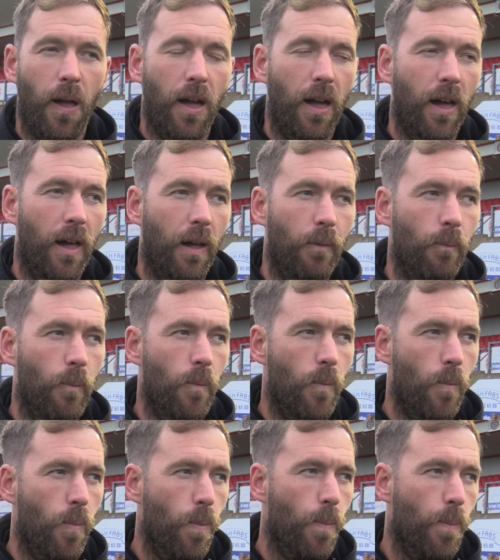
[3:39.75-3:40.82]
And
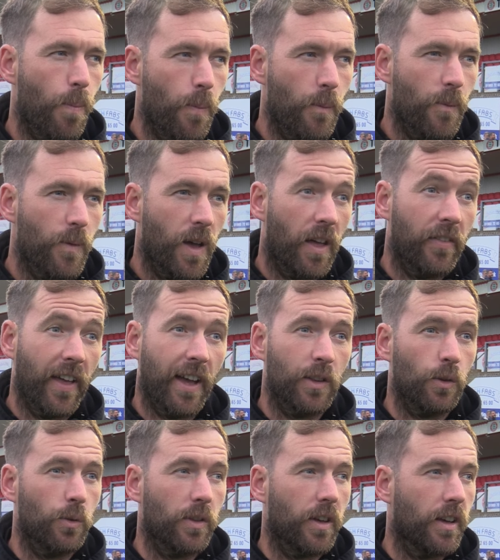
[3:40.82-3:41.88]
they had
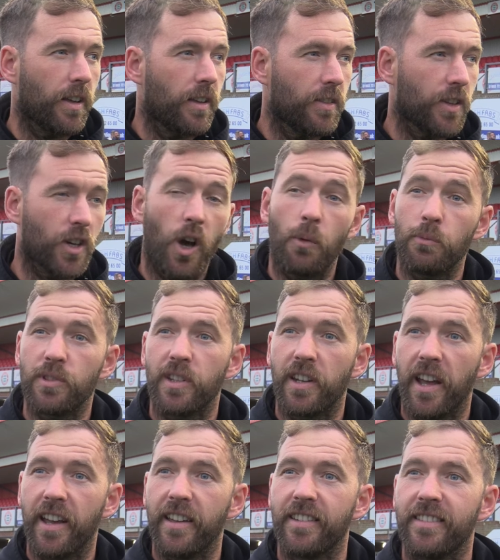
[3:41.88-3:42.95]
all the comms
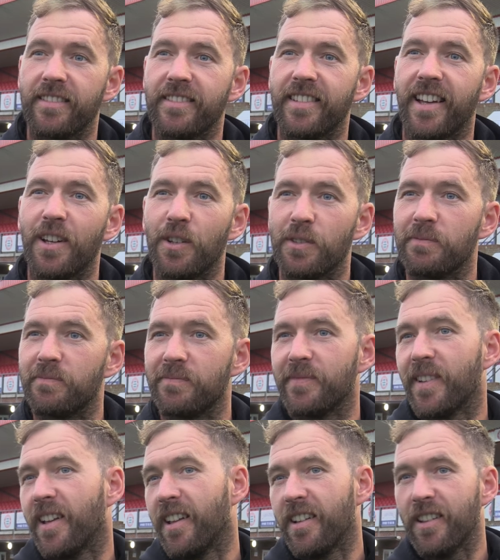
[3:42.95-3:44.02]
today. They looked
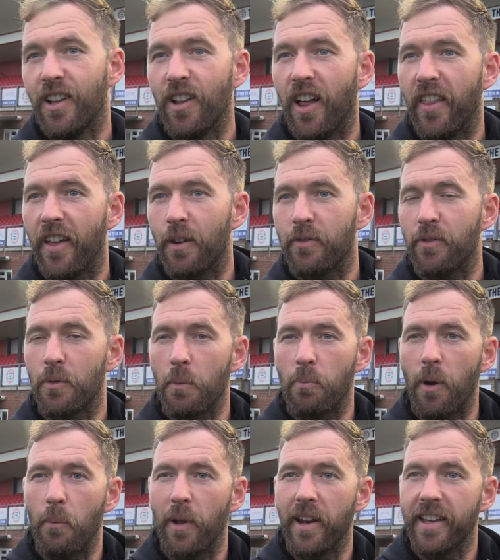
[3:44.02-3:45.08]
like they were from the
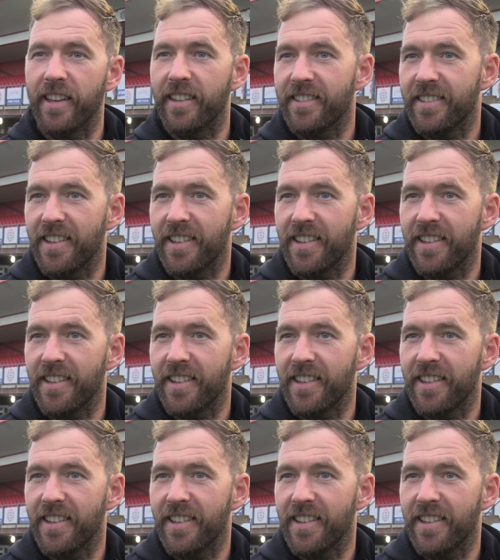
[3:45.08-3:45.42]
Premier League.